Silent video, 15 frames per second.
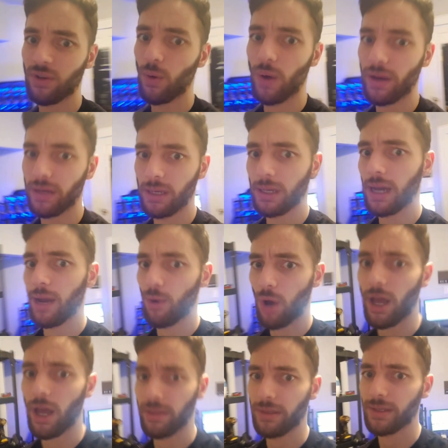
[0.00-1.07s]
guys have no idea
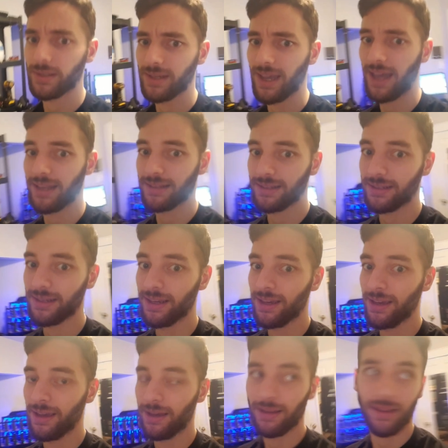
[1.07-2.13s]
how hot this
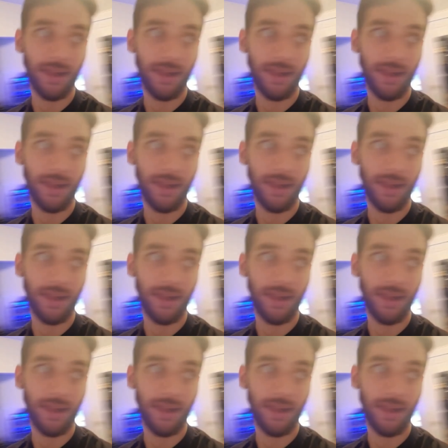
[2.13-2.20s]
gets.